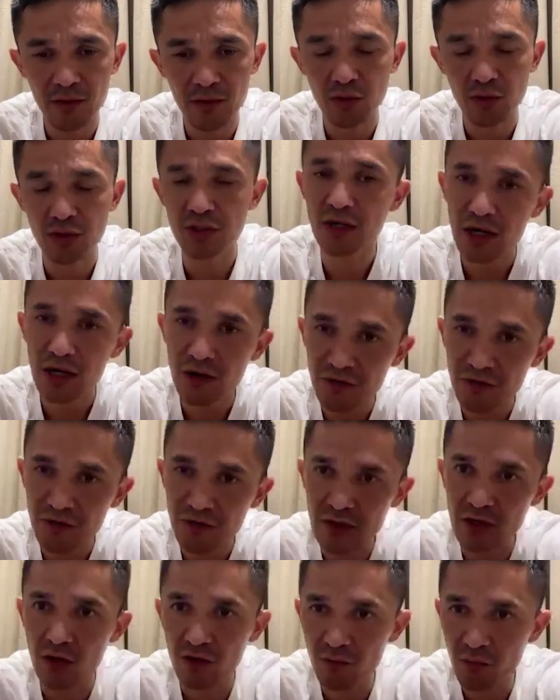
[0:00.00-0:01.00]
start with,
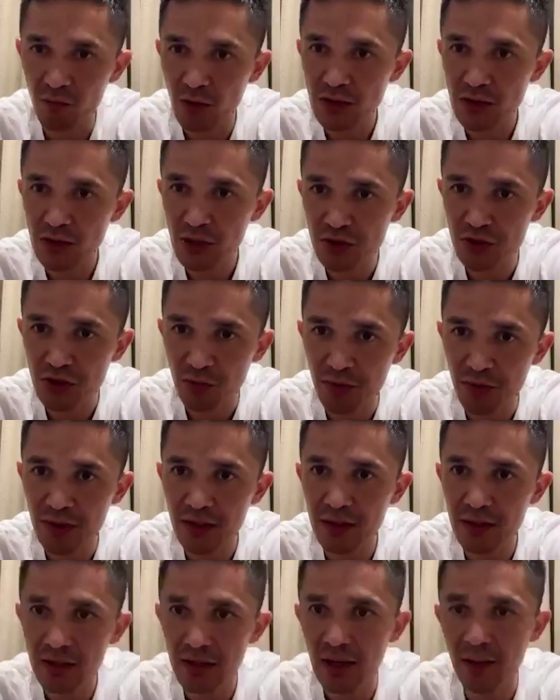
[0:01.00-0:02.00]
a lot of boys are going to chip
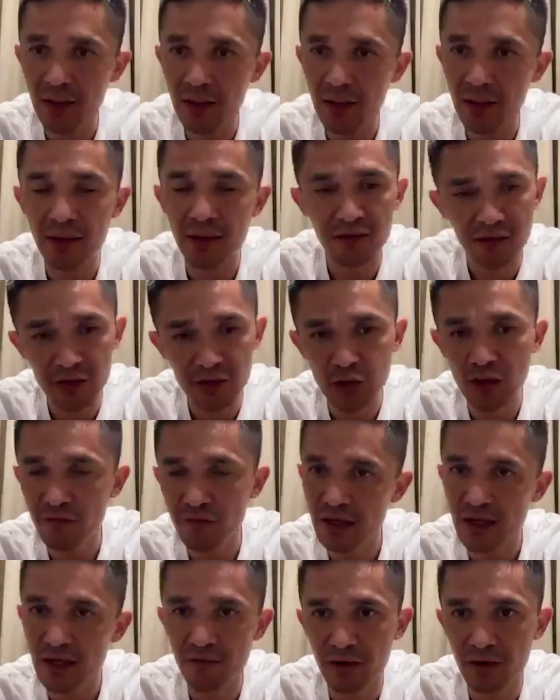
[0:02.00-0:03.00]
in, and then
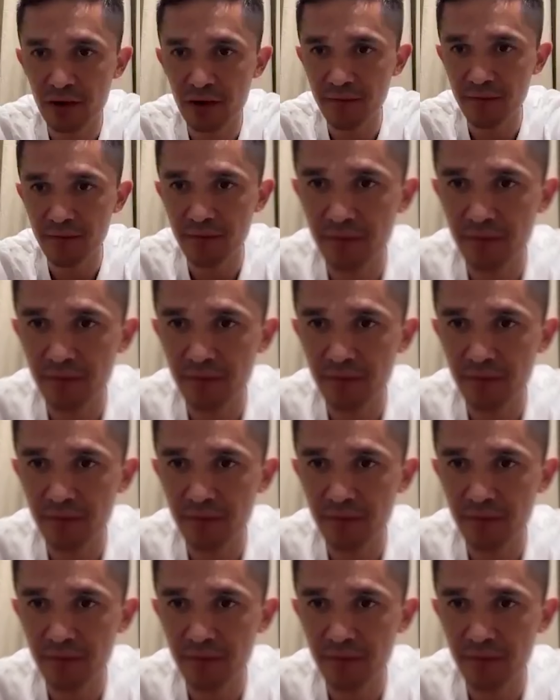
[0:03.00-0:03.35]
eventually we'll get one.